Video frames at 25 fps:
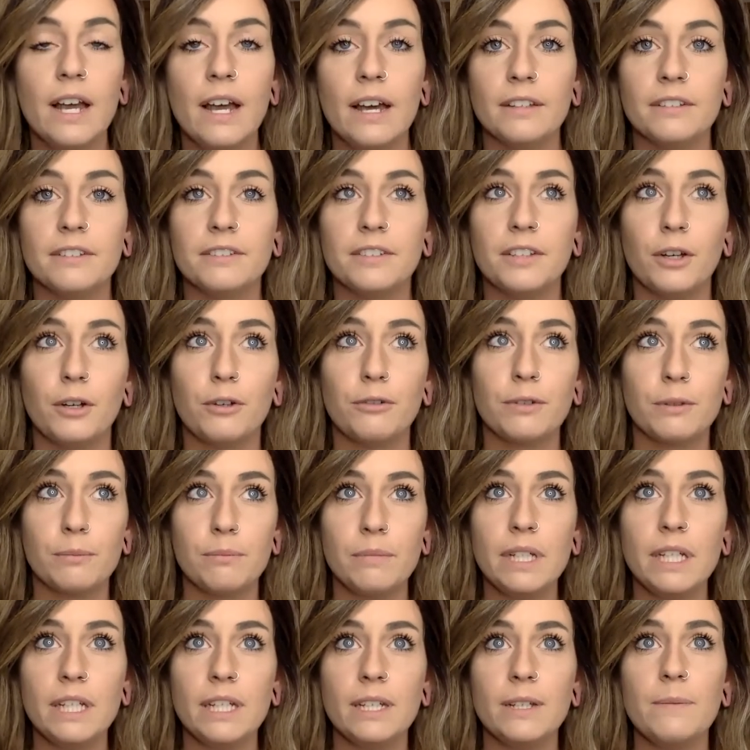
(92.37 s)
So for
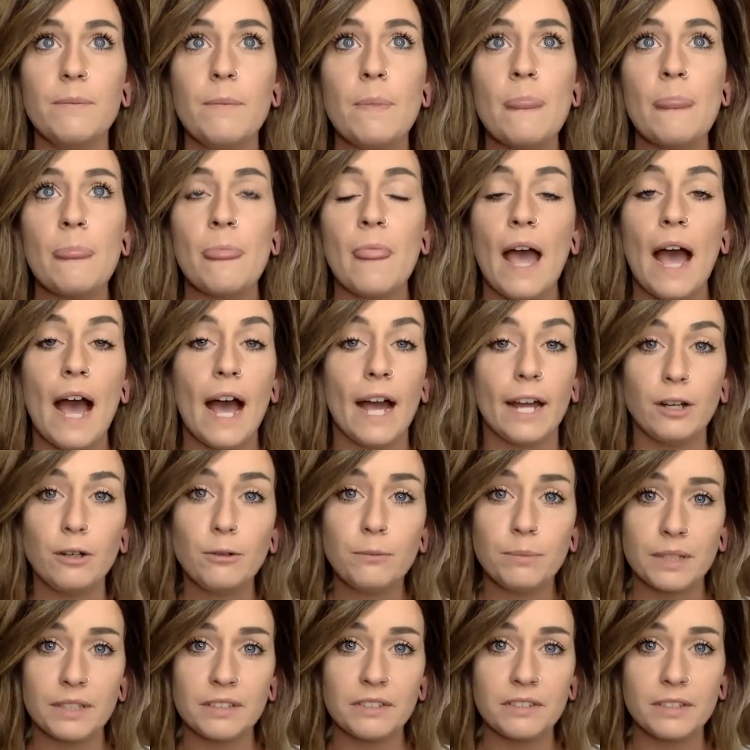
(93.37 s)
me, I don't
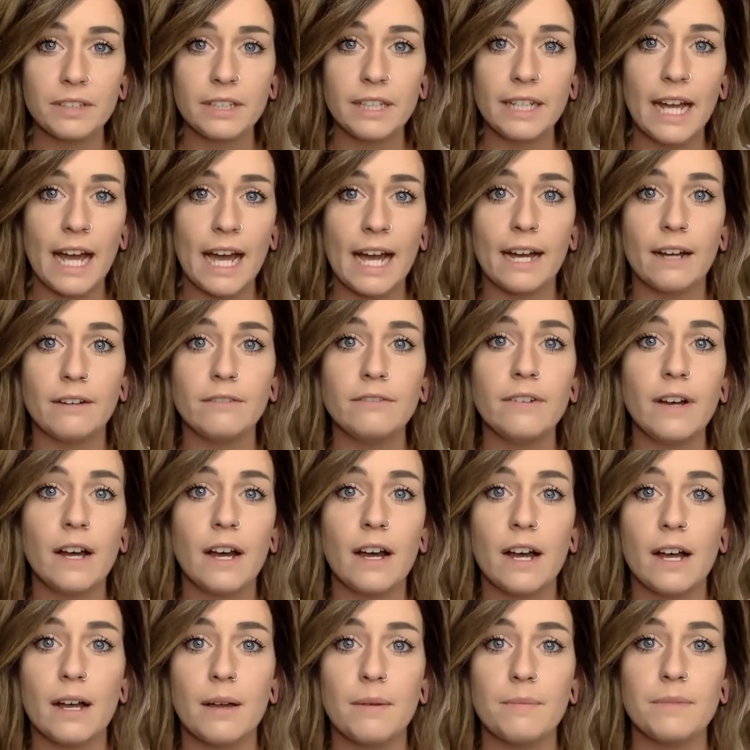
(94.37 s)
personally have
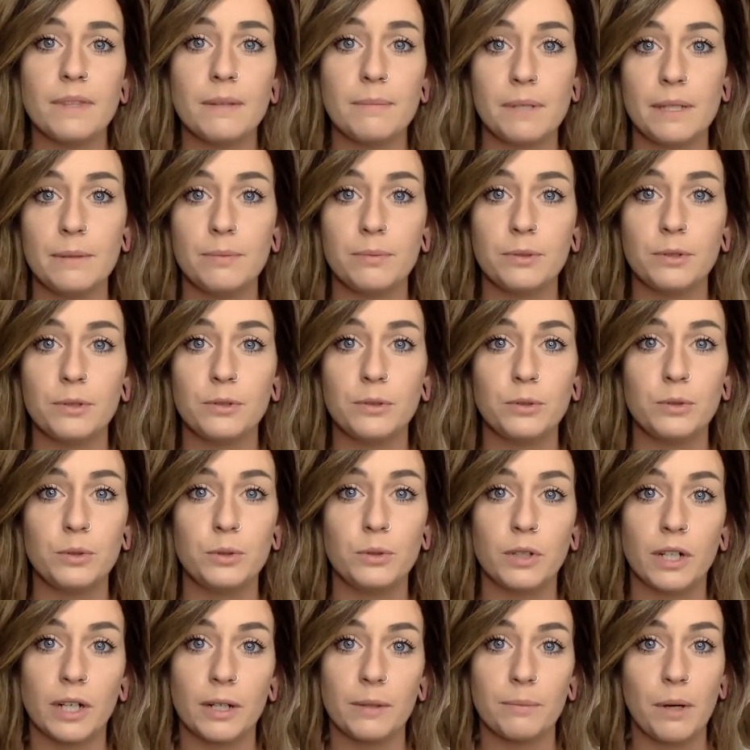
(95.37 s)
the people
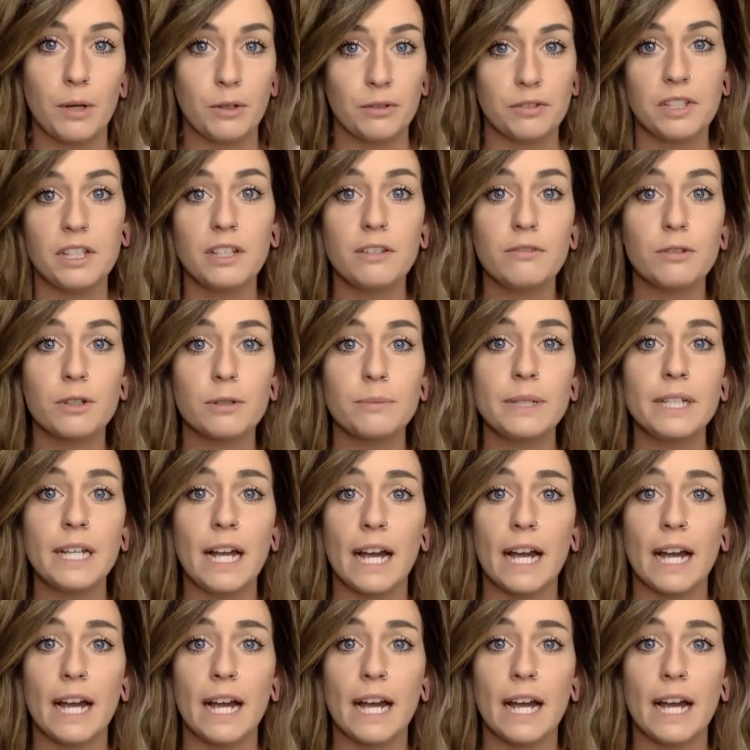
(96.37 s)
who are posting for me.